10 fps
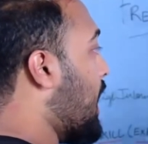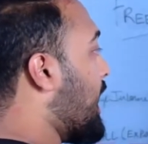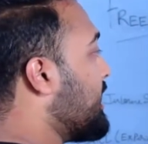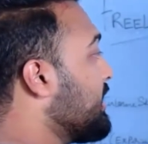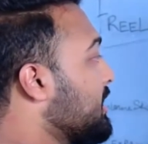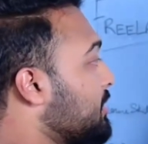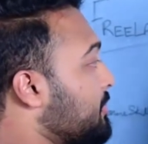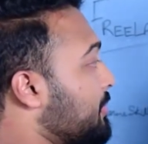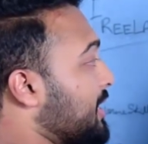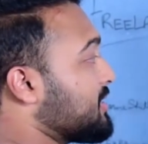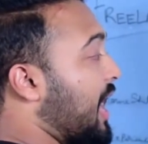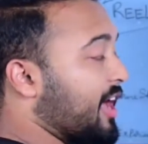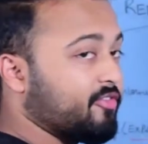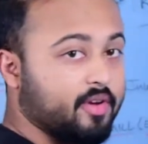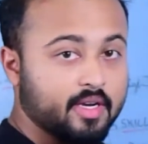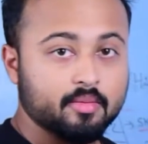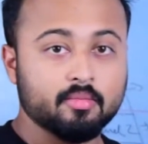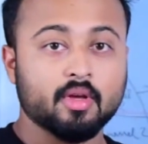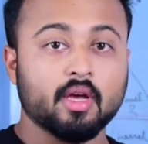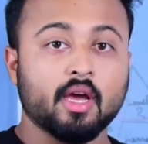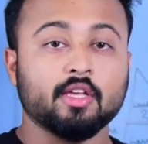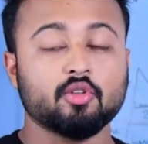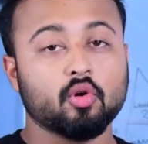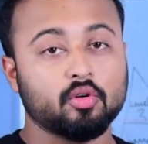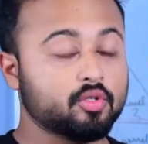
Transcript: High income plus high freedom is equal